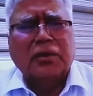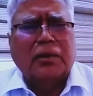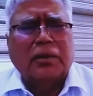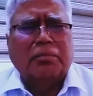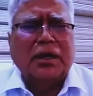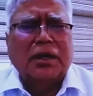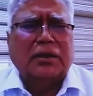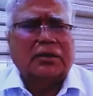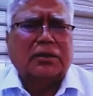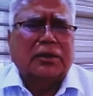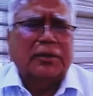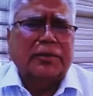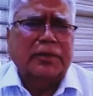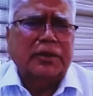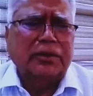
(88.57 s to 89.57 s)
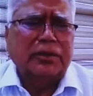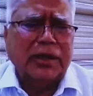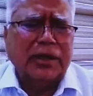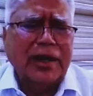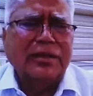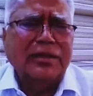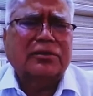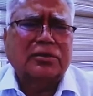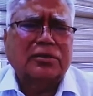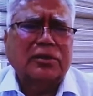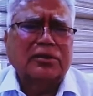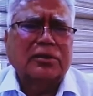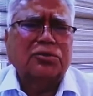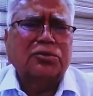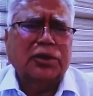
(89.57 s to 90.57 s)
but uh, in health uh,
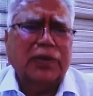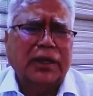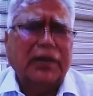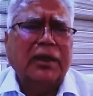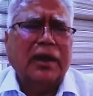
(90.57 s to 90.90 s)
today,